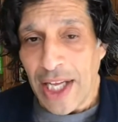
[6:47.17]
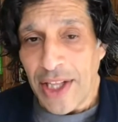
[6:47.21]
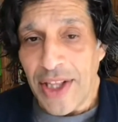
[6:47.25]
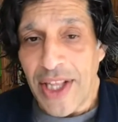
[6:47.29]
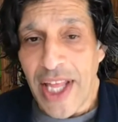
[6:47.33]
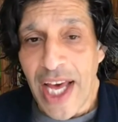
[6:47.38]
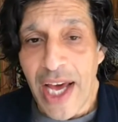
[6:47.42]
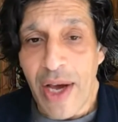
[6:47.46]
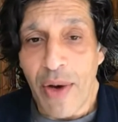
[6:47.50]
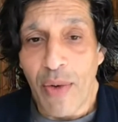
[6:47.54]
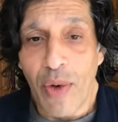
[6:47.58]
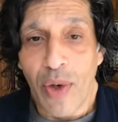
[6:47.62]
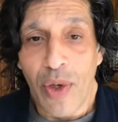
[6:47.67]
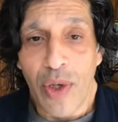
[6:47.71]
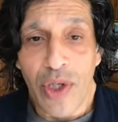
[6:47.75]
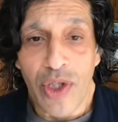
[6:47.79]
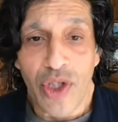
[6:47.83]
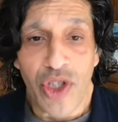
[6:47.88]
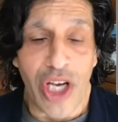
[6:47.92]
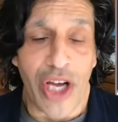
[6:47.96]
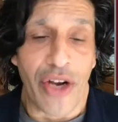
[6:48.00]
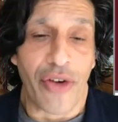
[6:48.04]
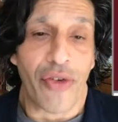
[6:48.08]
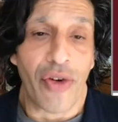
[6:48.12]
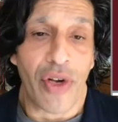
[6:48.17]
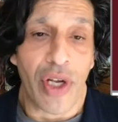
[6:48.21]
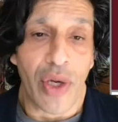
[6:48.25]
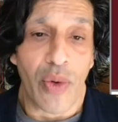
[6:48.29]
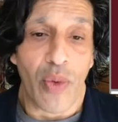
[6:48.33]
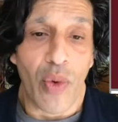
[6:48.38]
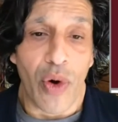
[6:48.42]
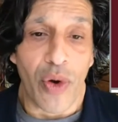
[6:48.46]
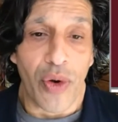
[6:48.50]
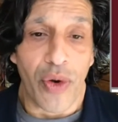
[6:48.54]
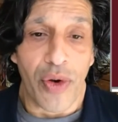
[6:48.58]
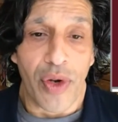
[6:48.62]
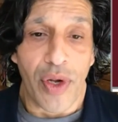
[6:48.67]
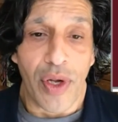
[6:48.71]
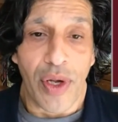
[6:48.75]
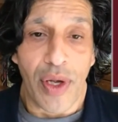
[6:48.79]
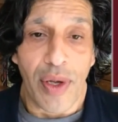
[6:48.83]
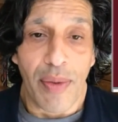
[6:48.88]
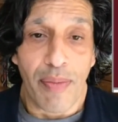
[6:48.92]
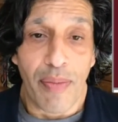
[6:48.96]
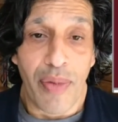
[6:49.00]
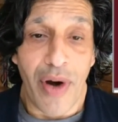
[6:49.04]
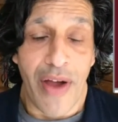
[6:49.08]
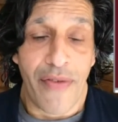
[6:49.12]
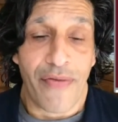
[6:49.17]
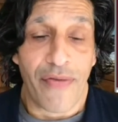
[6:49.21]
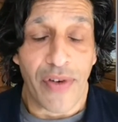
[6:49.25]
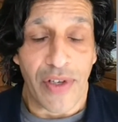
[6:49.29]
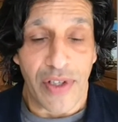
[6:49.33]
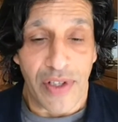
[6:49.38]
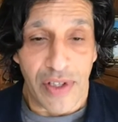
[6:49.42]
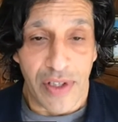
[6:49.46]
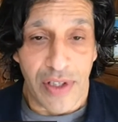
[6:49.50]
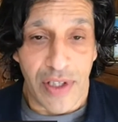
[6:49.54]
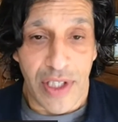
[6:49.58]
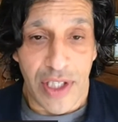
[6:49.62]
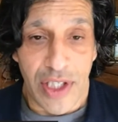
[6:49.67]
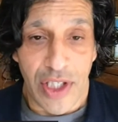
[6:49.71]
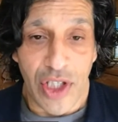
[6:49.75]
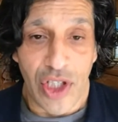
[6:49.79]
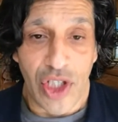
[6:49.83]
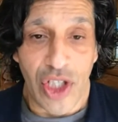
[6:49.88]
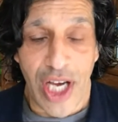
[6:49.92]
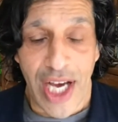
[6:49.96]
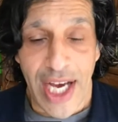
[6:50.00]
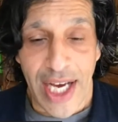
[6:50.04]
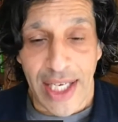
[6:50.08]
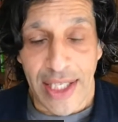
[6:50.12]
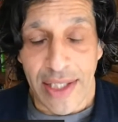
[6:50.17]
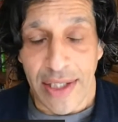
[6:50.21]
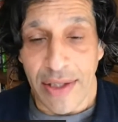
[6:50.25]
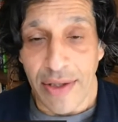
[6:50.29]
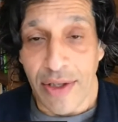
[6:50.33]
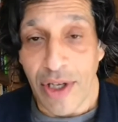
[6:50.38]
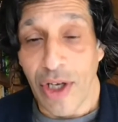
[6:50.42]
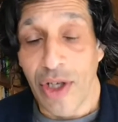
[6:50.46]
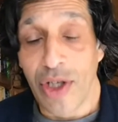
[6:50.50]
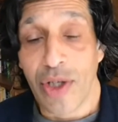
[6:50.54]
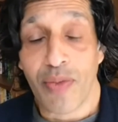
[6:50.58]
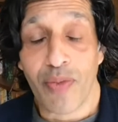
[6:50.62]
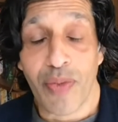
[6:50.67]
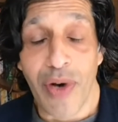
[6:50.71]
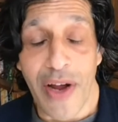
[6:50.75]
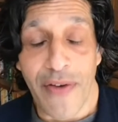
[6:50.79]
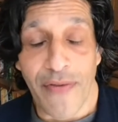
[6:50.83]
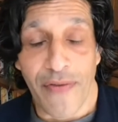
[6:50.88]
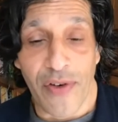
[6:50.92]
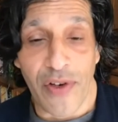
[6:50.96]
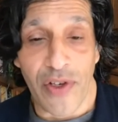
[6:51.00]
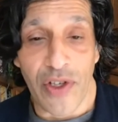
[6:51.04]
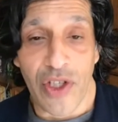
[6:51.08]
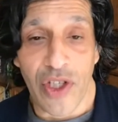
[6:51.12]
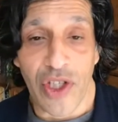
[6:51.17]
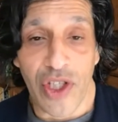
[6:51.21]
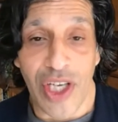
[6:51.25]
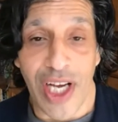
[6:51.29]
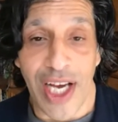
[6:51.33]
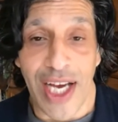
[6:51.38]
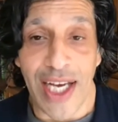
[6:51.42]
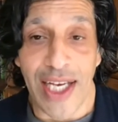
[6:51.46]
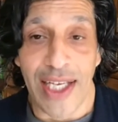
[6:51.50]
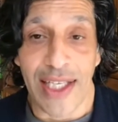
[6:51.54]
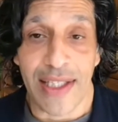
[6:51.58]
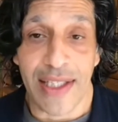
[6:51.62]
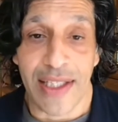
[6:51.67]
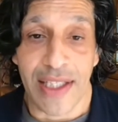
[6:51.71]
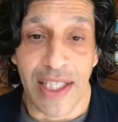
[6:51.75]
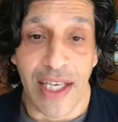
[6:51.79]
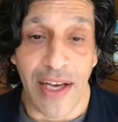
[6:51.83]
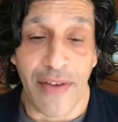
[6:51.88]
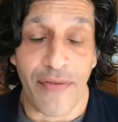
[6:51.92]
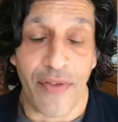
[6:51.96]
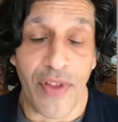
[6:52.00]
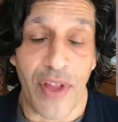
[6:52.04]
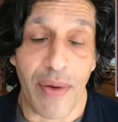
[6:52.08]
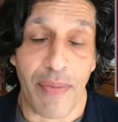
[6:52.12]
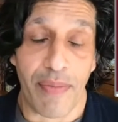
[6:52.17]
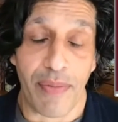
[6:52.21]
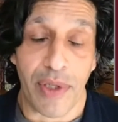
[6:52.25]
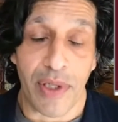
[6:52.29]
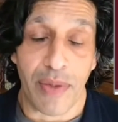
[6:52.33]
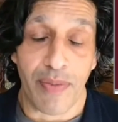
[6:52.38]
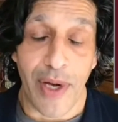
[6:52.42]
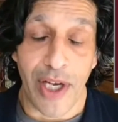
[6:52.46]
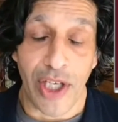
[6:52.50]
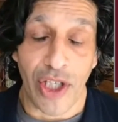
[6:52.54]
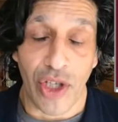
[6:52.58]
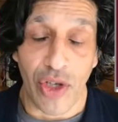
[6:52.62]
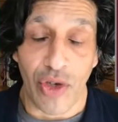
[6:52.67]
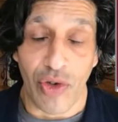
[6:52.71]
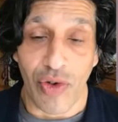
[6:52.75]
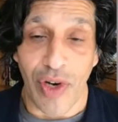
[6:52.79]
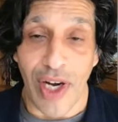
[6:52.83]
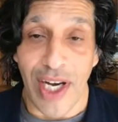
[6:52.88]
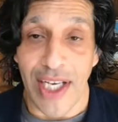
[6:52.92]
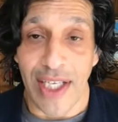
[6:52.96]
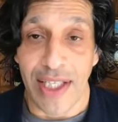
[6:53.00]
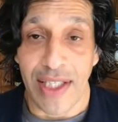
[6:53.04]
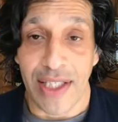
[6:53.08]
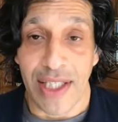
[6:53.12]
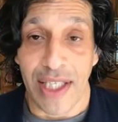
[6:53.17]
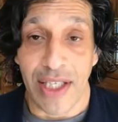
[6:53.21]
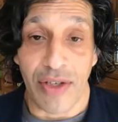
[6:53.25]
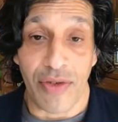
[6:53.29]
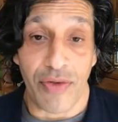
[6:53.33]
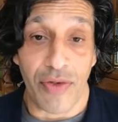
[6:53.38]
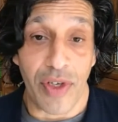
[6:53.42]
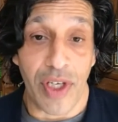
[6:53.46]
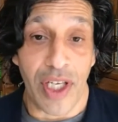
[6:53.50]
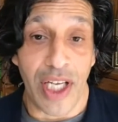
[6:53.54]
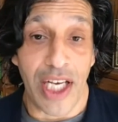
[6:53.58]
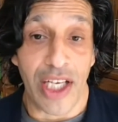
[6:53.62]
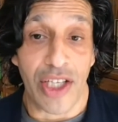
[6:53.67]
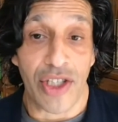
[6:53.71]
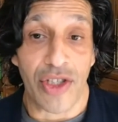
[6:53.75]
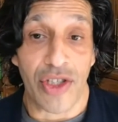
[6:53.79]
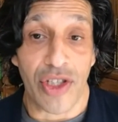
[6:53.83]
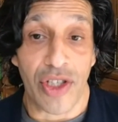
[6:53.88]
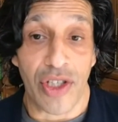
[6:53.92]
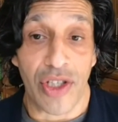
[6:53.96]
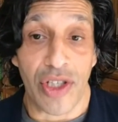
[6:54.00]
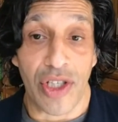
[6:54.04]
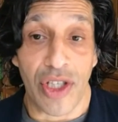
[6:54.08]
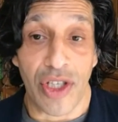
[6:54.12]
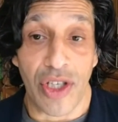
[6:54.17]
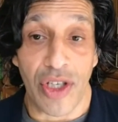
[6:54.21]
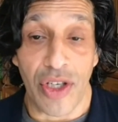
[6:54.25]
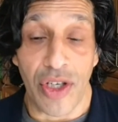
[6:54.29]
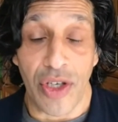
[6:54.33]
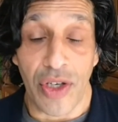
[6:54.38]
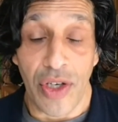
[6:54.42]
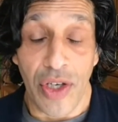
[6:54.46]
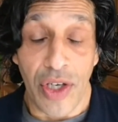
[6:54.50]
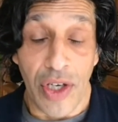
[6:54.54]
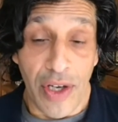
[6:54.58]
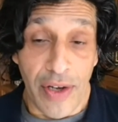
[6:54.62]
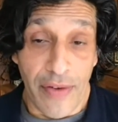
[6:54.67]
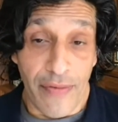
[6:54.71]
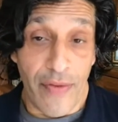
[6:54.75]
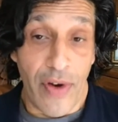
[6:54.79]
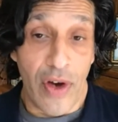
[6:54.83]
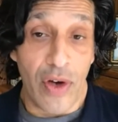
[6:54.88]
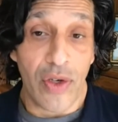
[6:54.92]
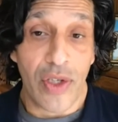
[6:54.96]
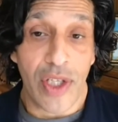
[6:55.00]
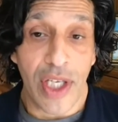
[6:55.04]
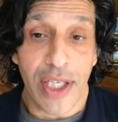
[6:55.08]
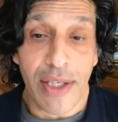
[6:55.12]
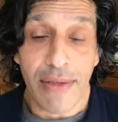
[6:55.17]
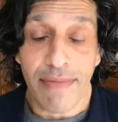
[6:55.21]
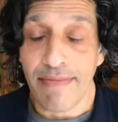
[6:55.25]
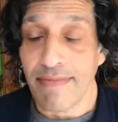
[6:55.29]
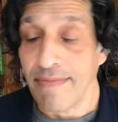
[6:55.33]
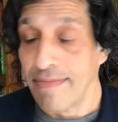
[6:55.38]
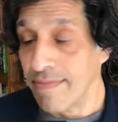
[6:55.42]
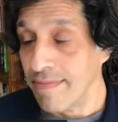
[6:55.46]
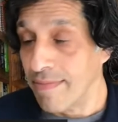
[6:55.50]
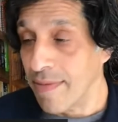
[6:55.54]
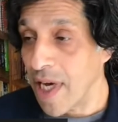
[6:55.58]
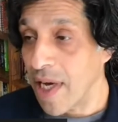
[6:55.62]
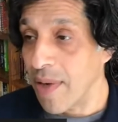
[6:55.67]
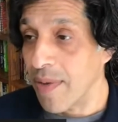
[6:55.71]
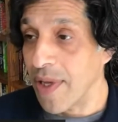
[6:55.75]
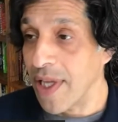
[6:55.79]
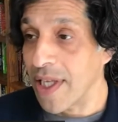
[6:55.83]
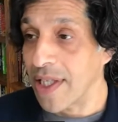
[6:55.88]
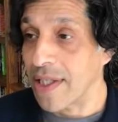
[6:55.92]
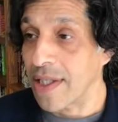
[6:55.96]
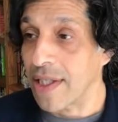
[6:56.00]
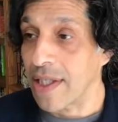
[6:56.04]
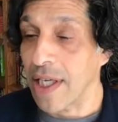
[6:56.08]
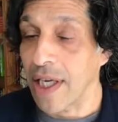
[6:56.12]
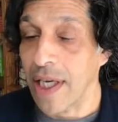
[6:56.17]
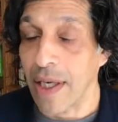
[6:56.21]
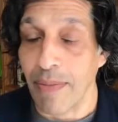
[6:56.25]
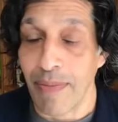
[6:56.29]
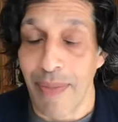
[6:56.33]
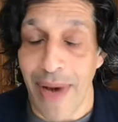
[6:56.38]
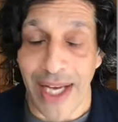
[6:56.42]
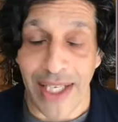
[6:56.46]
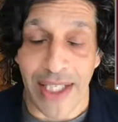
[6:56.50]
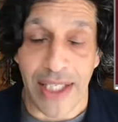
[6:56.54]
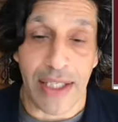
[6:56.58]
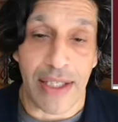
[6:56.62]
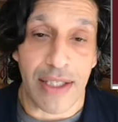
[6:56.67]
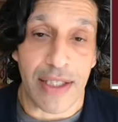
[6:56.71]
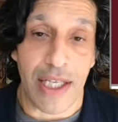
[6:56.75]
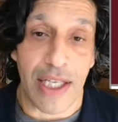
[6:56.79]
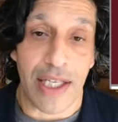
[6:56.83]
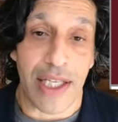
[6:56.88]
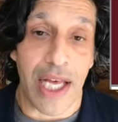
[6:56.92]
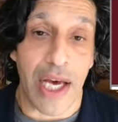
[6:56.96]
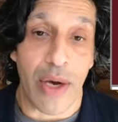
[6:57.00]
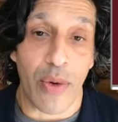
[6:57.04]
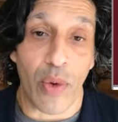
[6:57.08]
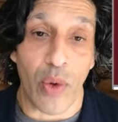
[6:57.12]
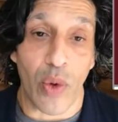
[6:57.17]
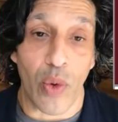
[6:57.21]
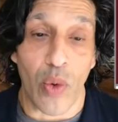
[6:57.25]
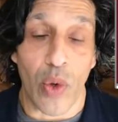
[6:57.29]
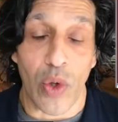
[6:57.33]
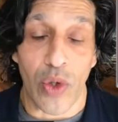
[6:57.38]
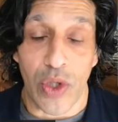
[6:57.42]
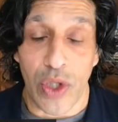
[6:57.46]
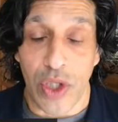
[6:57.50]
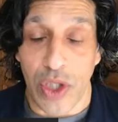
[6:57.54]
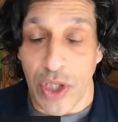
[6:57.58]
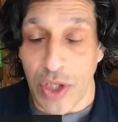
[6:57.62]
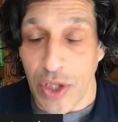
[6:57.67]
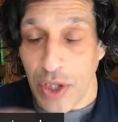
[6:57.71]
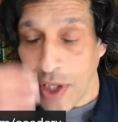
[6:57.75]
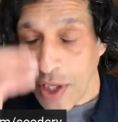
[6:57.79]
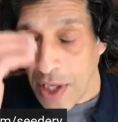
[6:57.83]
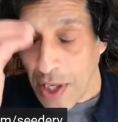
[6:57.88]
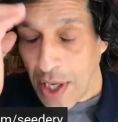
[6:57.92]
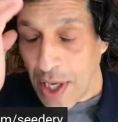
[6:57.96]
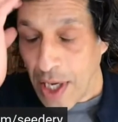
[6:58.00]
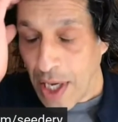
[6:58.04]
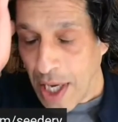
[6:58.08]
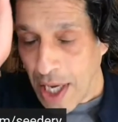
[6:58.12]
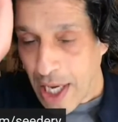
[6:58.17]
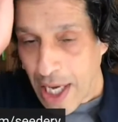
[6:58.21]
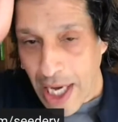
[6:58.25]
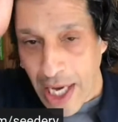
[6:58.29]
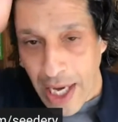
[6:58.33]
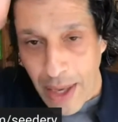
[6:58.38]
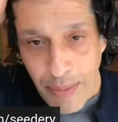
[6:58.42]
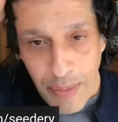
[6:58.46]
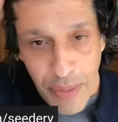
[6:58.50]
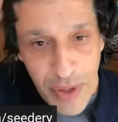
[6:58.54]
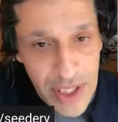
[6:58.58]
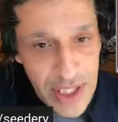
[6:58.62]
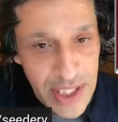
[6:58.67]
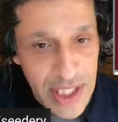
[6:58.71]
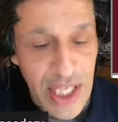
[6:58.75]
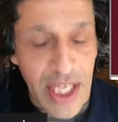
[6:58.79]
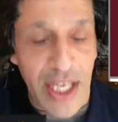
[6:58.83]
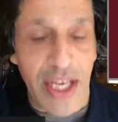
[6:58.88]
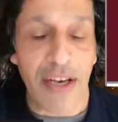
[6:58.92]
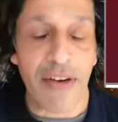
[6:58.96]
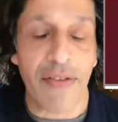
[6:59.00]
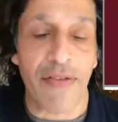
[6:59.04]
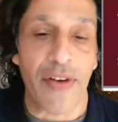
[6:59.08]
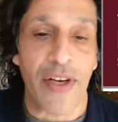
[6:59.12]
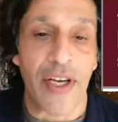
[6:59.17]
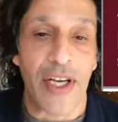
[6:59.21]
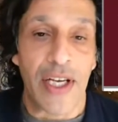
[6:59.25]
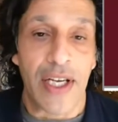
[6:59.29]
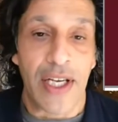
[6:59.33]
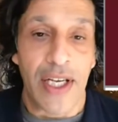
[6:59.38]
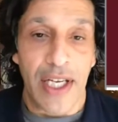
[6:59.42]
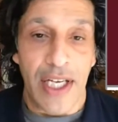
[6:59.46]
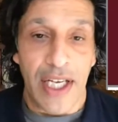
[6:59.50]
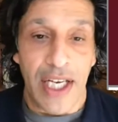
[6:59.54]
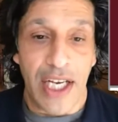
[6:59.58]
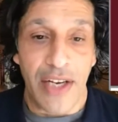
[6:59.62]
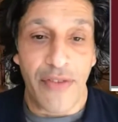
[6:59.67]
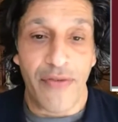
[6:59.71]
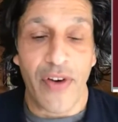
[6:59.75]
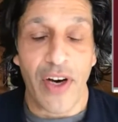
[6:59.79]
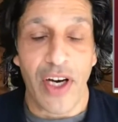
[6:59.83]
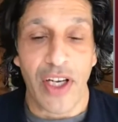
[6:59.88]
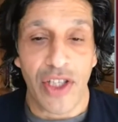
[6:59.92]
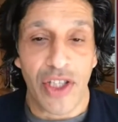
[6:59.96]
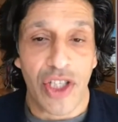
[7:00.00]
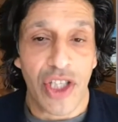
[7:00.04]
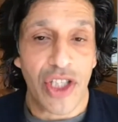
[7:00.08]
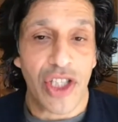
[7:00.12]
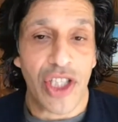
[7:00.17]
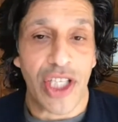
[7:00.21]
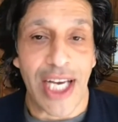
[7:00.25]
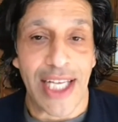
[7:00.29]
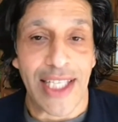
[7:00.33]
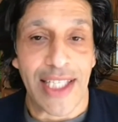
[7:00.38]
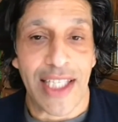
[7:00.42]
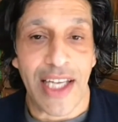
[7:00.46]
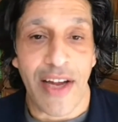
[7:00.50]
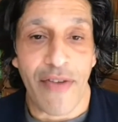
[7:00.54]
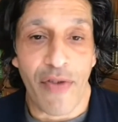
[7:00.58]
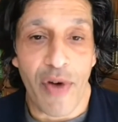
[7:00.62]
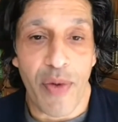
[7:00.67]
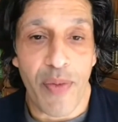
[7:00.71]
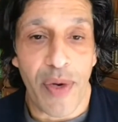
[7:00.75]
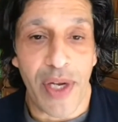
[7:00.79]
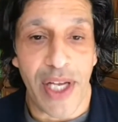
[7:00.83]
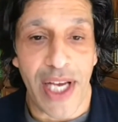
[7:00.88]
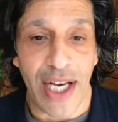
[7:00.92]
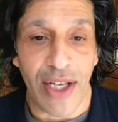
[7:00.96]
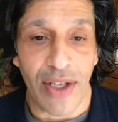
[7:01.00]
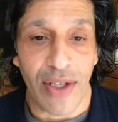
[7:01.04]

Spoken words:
they will generally want preference shares. Those preference shares give them special rights in relation to voting. Maybe there's certain matters that they will want to preserve advantage against everybody